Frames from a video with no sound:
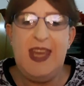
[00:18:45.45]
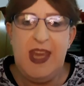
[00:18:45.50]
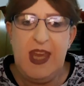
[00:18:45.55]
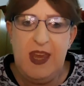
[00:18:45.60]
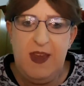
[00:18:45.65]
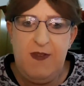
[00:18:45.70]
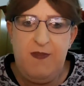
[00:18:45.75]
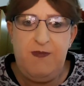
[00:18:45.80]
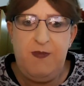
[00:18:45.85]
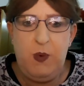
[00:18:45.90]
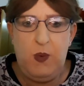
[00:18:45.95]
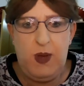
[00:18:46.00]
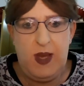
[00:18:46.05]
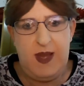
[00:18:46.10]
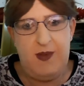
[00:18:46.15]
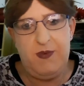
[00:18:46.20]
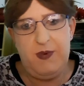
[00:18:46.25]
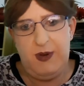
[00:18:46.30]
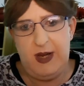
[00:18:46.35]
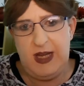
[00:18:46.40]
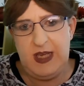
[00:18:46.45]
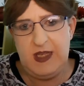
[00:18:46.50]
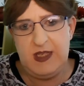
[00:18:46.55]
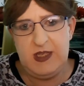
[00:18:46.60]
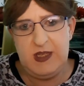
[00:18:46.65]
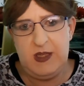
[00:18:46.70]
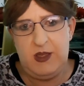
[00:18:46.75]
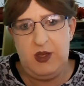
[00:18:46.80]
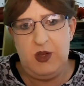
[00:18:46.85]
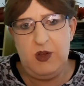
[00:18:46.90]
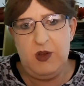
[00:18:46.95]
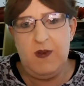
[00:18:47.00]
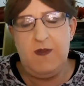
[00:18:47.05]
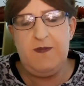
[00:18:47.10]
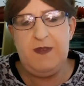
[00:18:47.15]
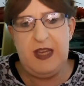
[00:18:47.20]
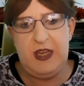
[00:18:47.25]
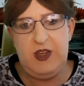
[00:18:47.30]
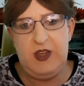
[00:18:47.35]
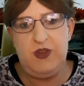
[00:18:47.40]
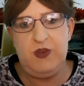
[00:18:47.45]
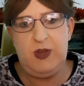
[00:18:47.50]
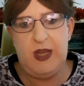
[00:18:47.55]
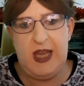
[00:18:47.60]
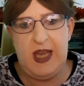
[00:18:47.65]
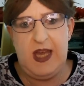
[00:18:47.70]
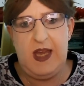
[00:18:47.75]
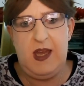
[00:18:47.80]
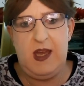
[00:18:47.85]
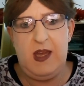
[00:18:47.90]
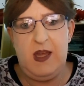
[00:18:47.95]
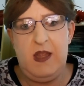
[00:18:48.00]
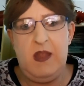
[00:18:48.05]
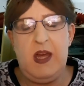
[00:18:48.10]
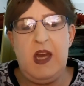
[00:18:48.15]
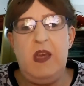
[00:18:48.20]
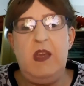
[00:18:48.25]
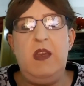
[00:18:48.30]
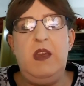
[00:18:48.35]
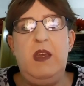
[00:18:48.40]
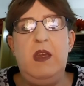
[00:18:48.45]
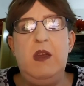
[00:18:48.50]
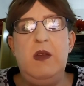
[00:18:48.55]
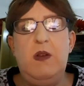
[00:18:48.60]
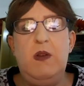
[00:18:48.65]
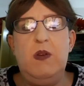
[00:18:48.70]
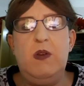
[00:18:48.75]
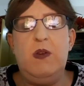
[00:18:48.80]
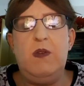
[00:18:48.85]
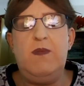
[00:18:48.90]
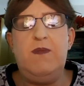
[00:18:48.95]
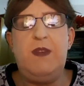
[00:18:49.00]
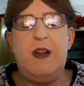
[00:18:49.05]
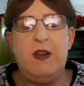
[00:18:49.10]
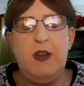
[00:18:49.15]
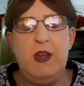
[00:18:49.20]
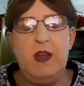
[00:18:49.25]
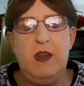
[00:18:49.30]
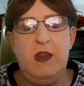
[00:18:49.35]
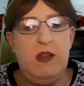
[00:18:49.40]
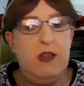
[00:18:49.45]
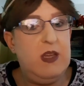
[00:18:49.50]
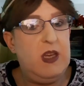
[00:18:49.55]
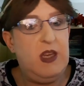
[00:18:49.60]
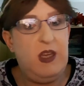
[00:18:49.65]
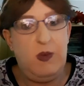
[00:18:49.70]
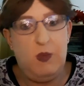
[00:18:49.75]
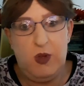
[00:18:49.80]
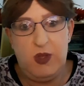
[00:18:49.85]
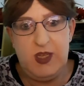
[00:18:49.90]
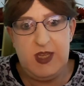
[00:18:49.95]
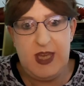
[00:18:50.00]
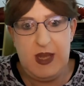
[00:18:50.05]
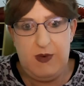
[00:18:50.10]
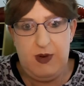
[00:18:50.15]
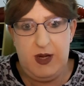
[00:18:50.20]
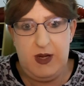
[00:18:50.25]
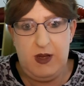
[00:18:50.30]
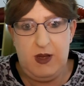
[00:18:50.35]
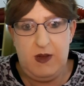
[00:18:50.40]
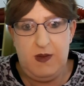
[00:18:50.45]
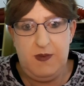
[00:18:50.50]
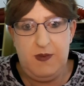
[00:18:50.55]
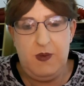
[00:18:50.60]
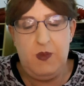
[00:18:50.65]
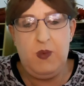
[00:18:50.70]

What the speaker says: if for whatever reason you've got facial hair that you want to get rid of,